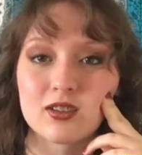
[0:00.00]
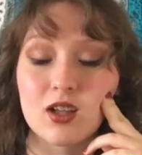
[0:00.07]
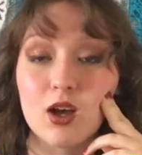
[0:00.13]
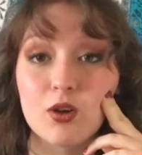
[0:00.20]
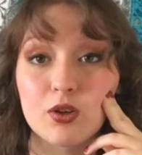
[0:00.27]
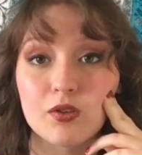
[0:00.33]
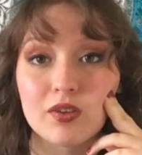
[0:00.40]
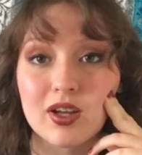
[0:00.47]
Oh,
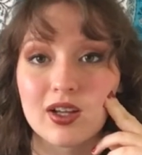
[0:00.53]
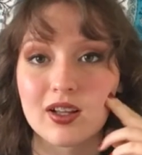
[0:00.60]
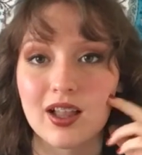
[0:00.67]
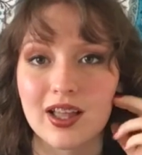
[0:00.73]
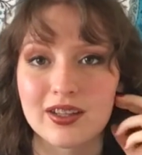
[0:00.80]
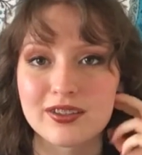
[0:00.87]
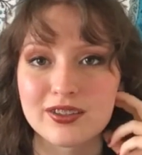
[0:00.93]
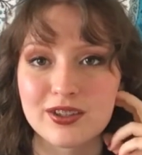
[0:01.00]
you've got
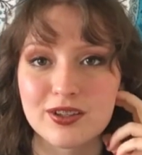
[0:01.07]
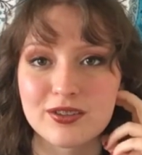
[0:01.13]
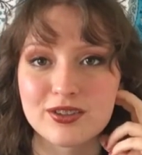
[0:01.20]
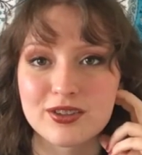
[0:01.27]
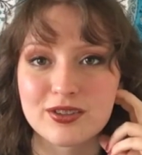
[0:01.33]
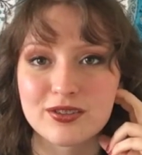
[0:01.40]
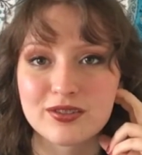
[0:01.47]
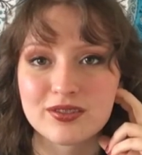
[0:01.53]
class to go to?
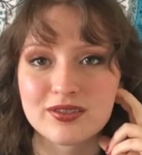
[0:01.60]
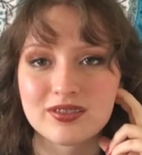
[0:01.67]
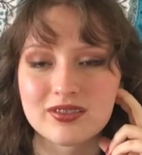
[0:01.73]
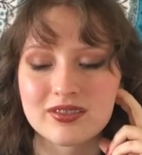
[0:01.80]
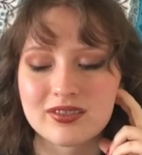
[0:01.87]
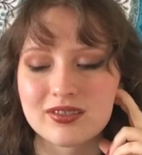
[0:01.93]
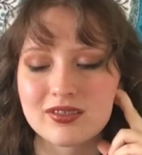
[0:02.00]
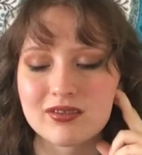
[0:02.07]

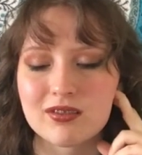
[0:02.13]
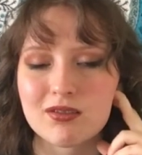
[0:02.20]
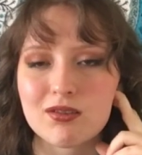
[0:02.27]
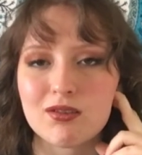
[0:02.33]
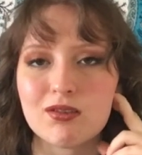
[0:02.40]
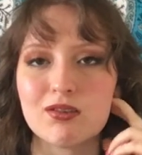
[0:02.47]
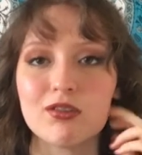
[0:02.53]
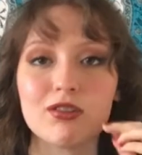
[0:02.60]

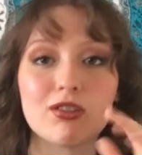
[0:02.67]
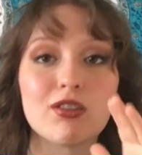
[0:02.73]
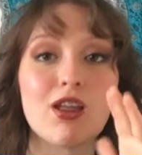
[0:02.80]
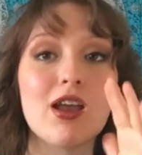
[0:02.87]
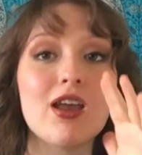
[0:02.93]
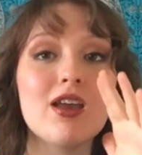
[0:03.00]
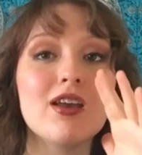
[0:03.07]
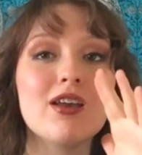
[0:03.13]

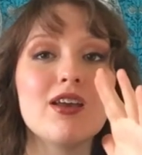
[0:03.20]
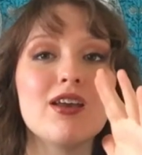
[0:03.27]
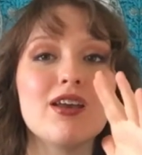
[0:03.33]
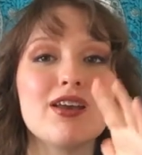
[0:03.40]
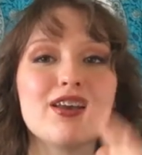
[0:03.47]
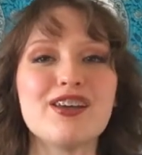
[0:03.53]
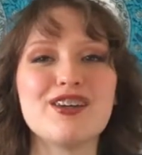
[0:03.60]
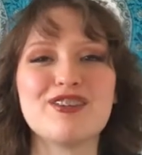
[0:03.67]

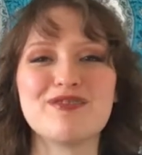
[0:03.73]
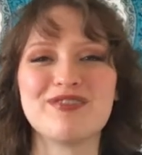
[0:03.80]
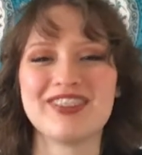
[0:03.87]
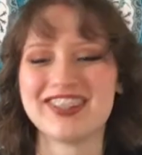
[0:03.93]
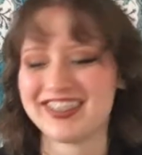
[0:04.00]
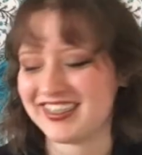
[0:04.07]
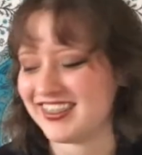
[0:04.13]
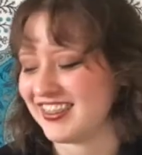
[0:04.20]
Lame!
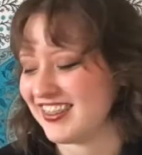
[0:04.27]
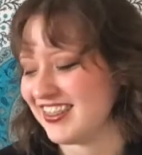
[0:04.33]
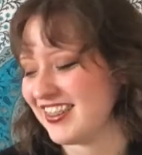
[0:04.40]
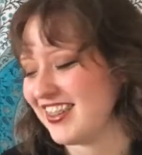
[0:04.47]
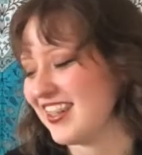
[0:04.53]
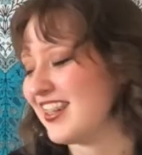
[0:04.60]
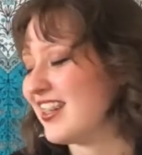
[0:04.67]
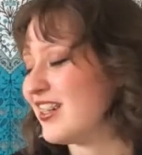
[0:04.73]

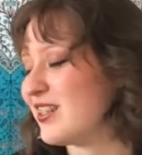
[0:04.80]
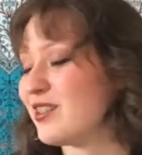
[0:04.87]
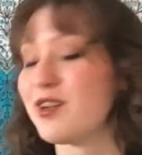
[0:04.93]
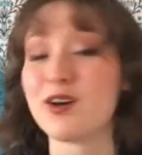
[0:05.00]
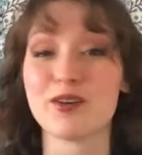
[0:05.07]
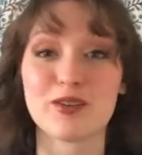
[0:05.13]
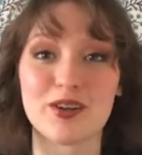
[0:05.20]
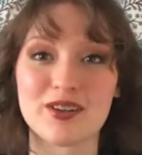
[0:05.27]
No,
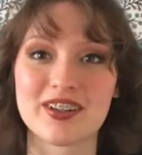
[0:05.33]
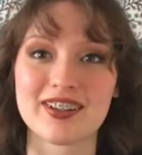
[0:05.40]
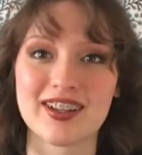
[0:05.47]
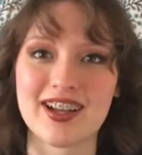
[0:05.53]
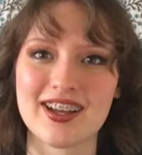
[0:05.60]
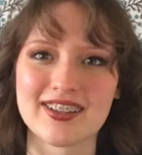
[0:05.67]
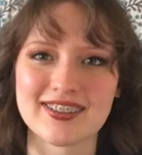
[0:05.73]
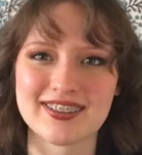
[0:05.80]
go to
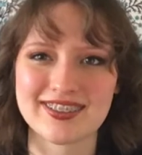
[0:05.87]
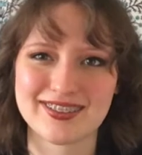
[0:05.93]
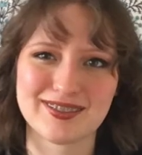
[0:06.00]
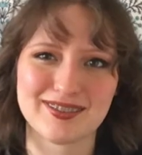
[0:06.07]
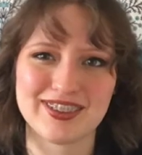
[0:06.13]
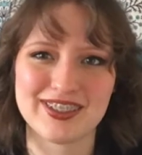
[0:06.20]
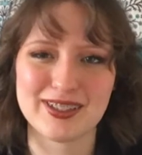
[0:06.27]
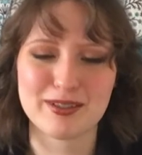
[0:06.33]
class,
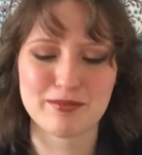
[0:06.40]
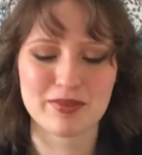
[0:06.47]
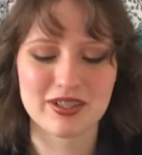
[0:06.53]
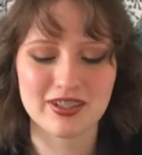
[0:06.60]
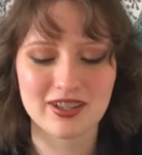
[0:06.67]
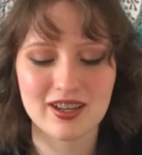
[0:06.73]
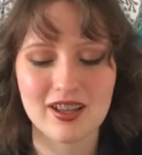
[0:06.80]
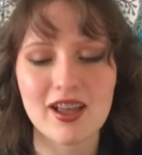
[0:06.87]
really, but
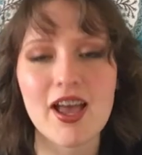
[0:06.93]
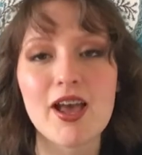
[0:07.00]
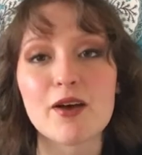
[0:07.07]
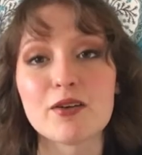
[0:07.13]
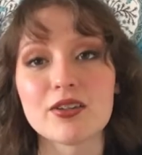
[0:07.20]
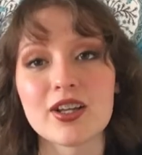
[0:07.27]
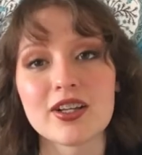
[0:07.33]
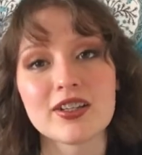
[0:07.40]
it
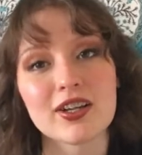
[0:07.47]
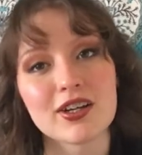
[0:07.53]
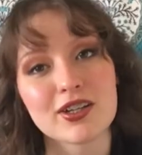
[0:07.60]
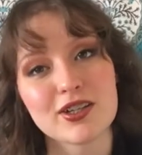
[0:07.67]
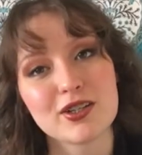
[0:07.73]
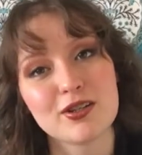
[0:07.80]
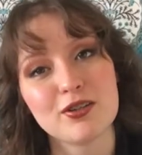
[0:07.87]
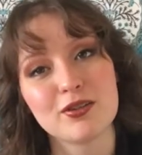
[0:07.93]
was nice talking
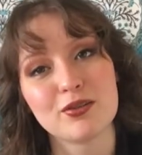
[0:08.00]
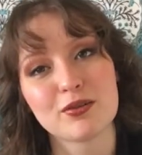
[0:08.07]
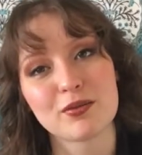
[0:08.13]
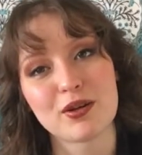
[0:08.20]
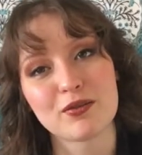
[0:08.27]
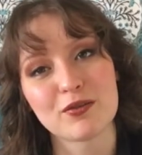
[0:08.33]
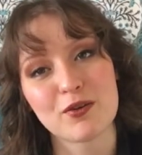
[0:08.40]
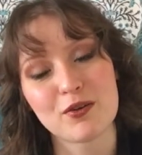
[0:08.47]
to you
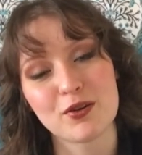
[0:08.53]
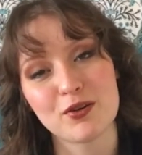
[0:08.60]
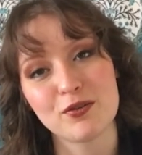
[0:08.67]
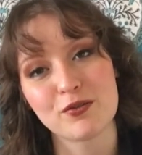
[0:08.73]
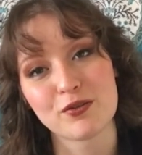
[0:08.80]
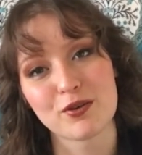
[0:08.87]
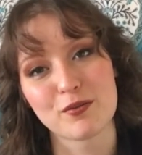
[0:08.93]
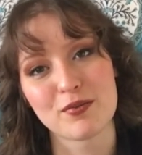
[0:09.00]
about Foucault
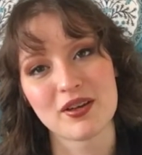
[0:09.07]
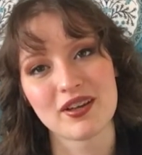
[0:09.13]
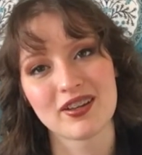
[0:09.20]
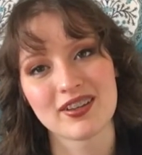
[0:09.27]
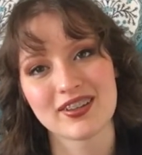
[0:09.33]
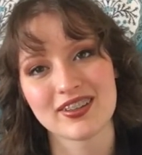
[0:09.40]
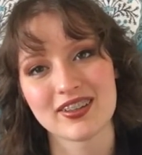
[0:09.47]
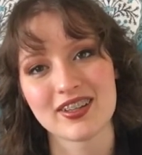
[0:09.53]
for a bit,
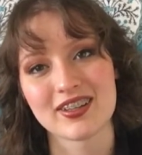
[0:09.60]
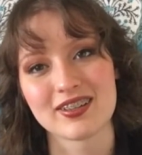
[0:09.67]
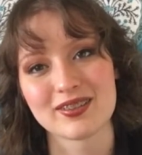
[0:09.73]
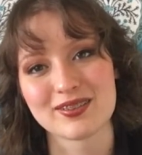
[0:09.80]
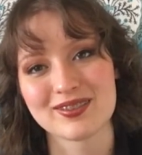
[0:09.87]
yeah.